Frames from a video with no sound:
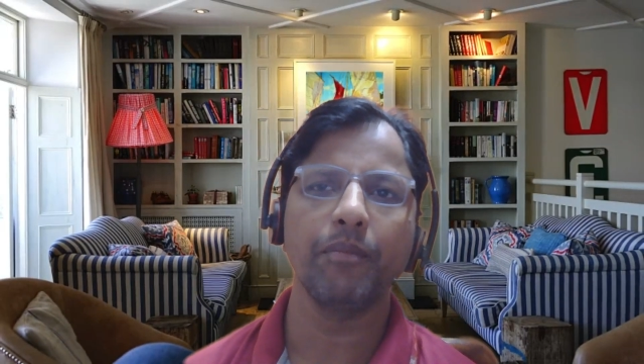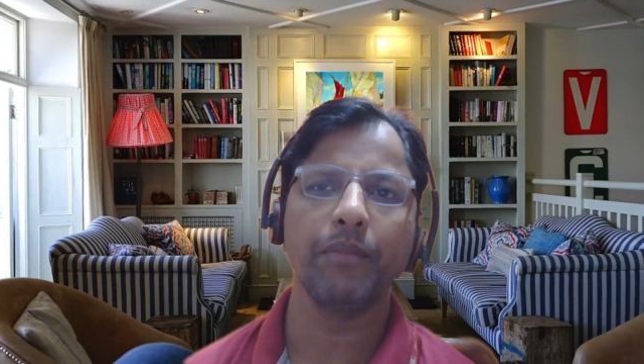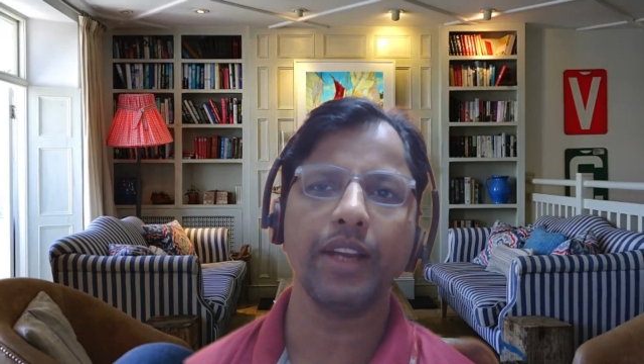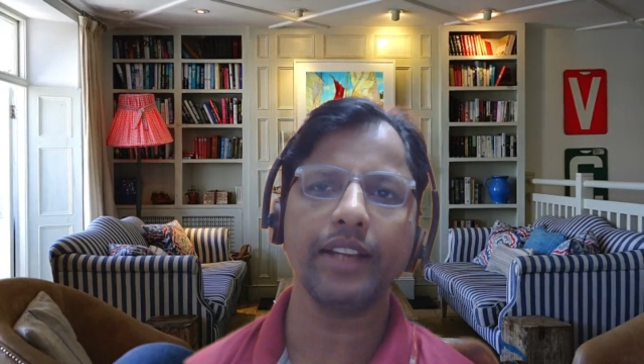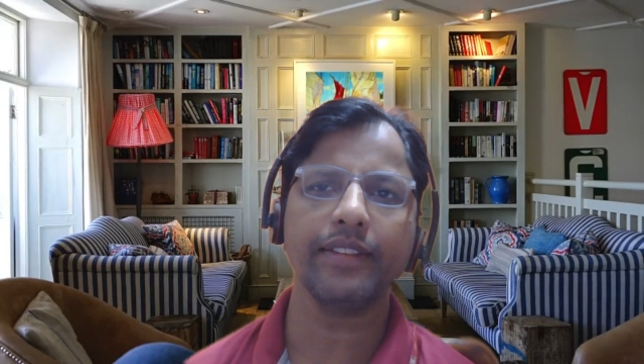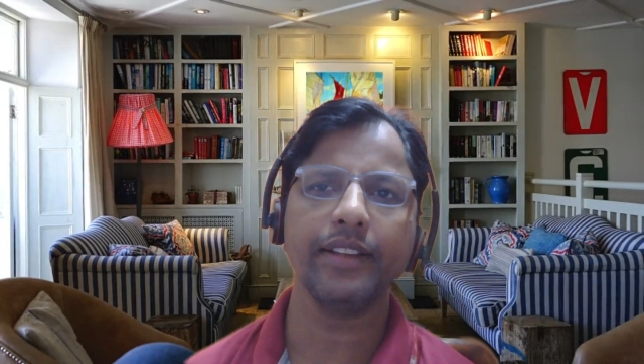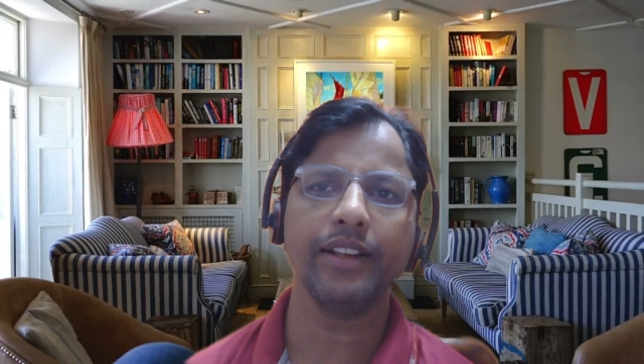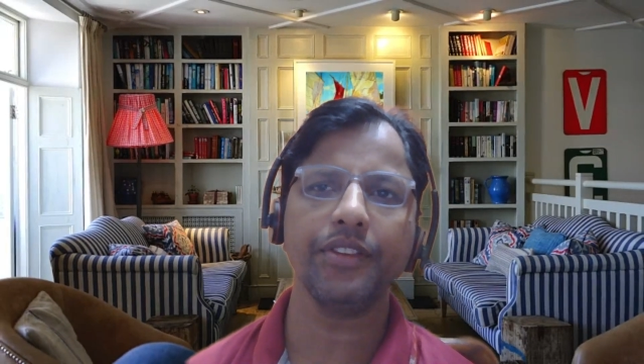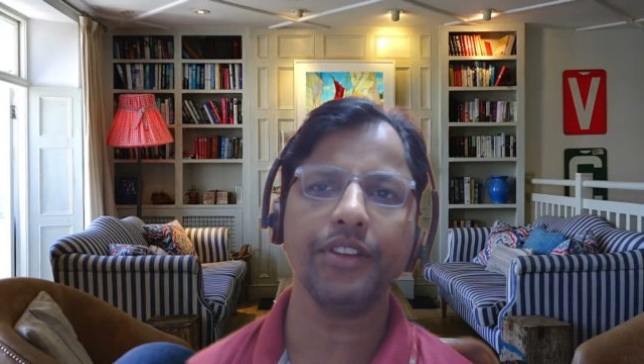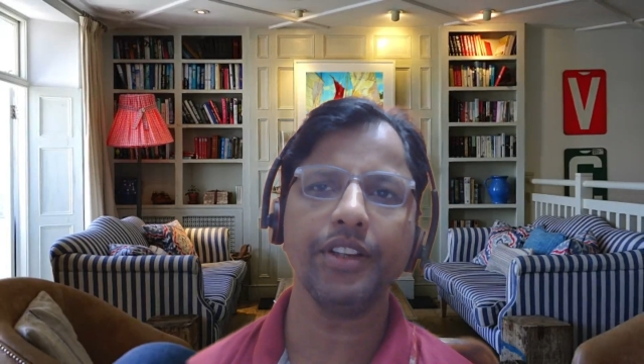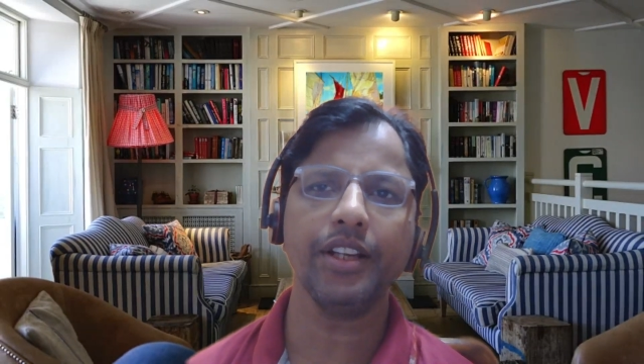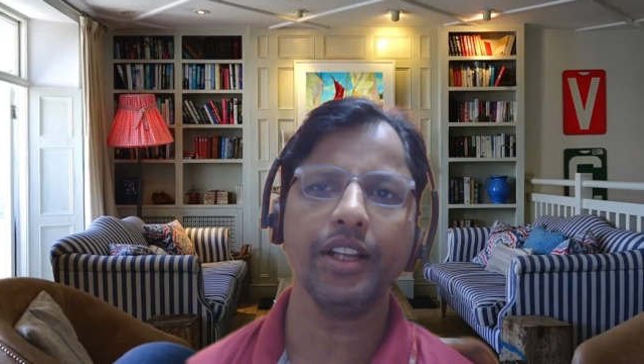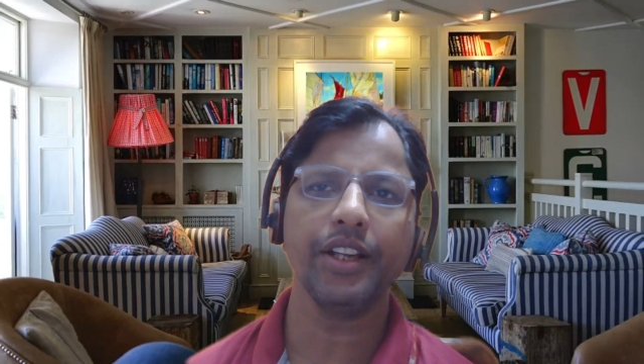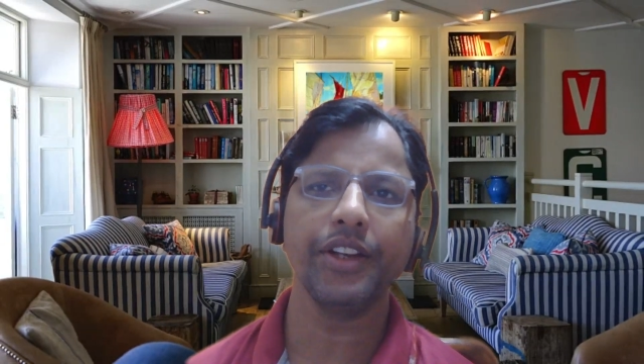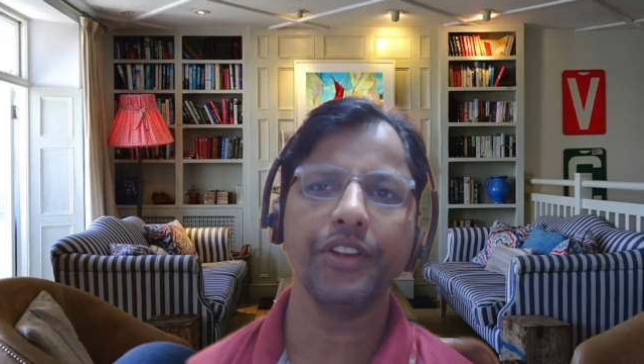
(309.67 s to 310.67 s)
must and
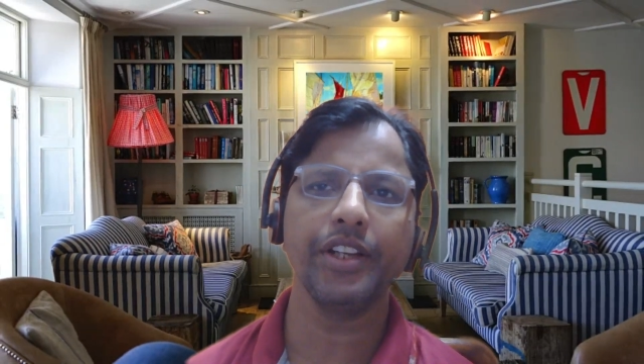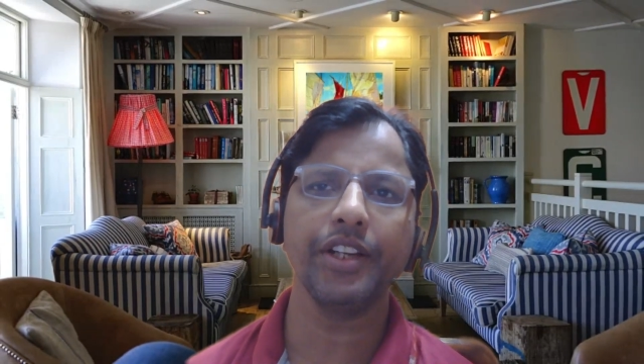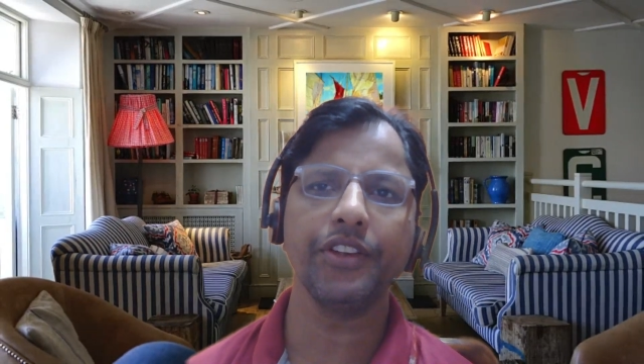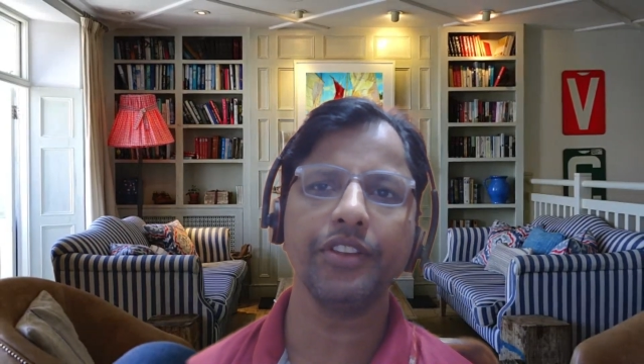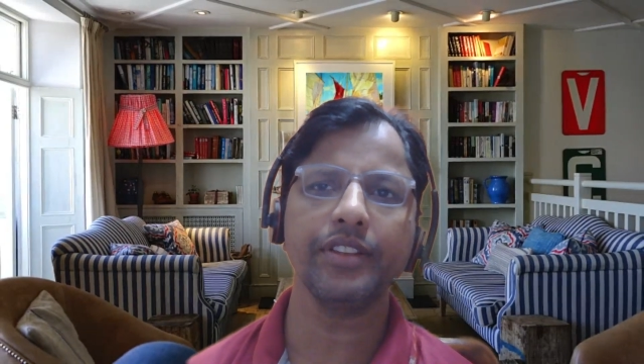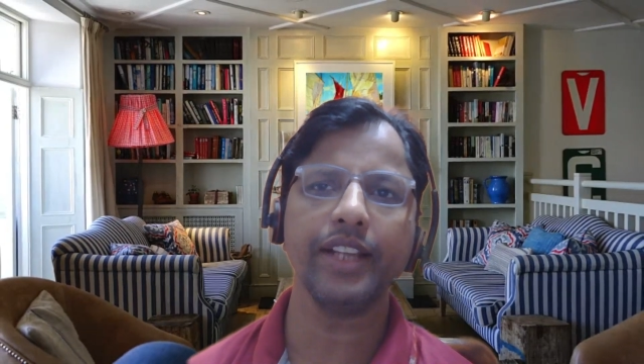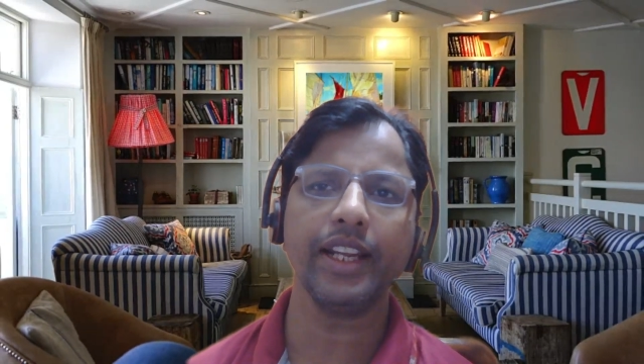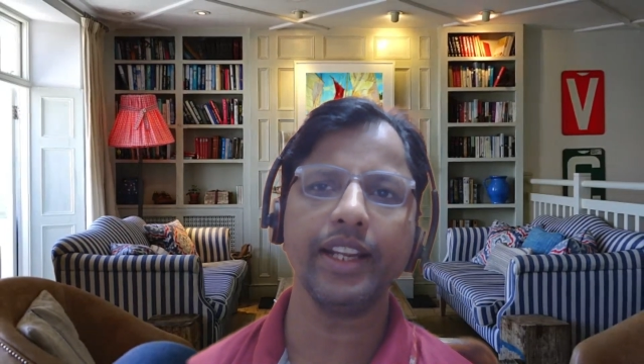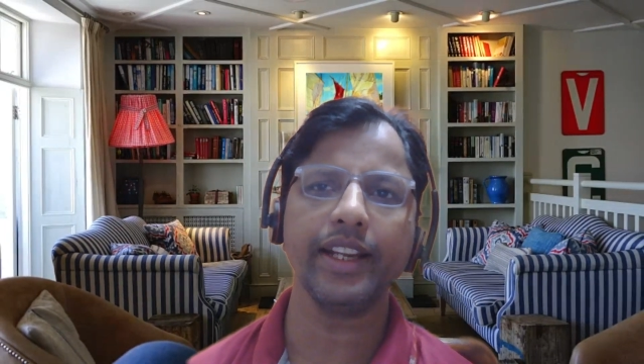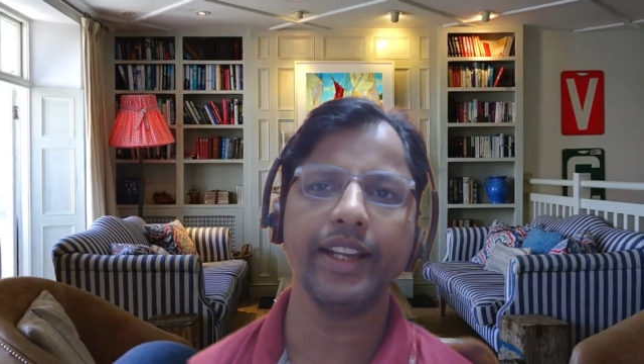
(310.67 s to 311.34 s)
should you need to check